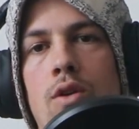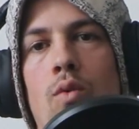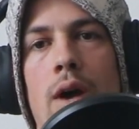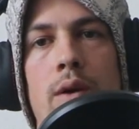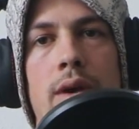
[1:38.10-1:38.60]

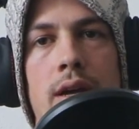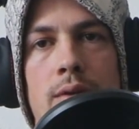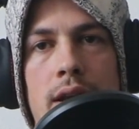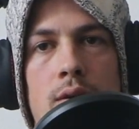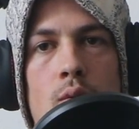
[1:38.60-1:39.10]
Why wait,
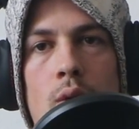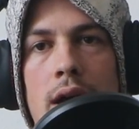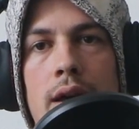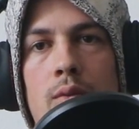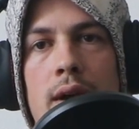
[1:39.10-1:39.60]
right?
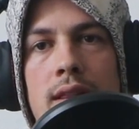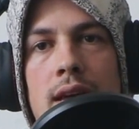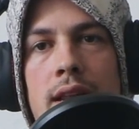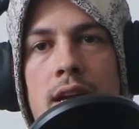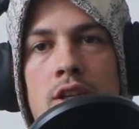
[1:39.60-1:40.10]
Why wait
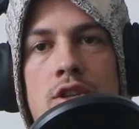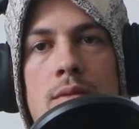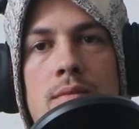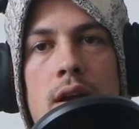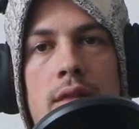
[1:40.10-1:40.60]
that extra
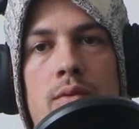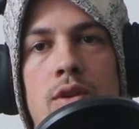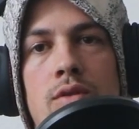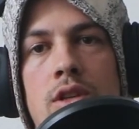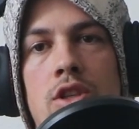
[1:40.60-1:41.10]
month when
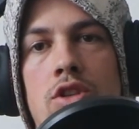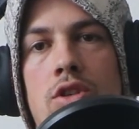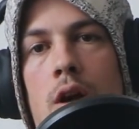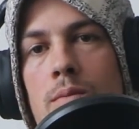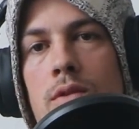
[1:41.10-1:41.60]
you could just
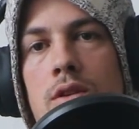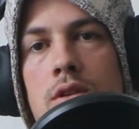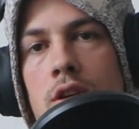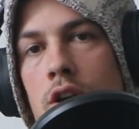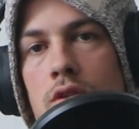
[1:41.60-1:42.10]
start
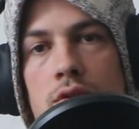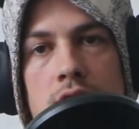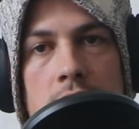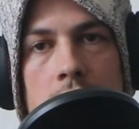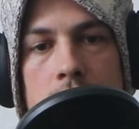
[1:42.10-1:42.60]
your
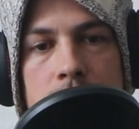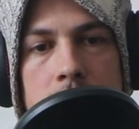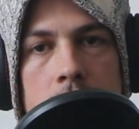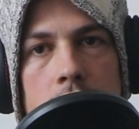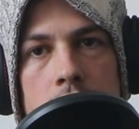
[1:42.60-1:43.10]
goals now?
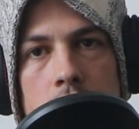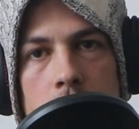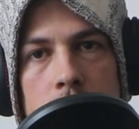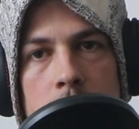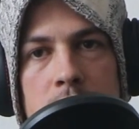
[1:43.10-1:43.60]

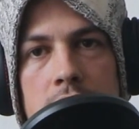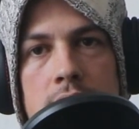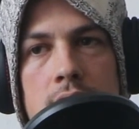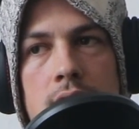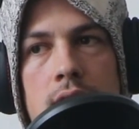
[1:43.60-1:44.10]
So the big
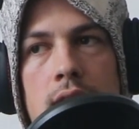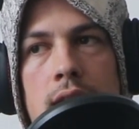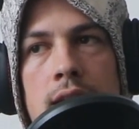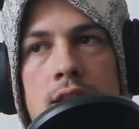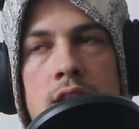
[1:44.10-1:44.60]
thing
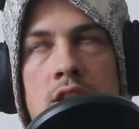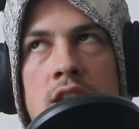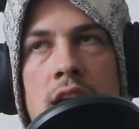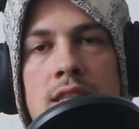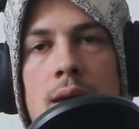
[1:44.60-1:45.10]
is to
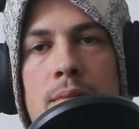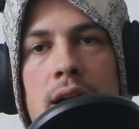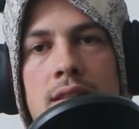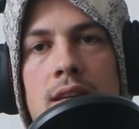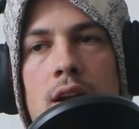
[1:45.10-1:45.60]
change that
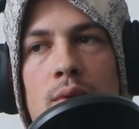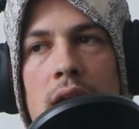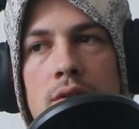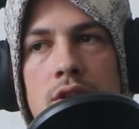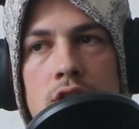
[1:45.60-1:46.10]
mindset
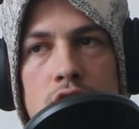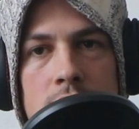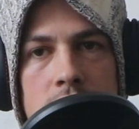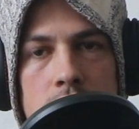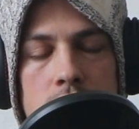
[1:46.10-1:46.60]
around New Year's
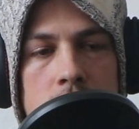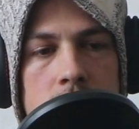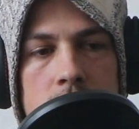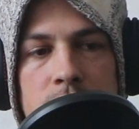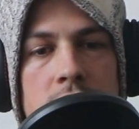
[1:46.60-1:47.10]
resolutions.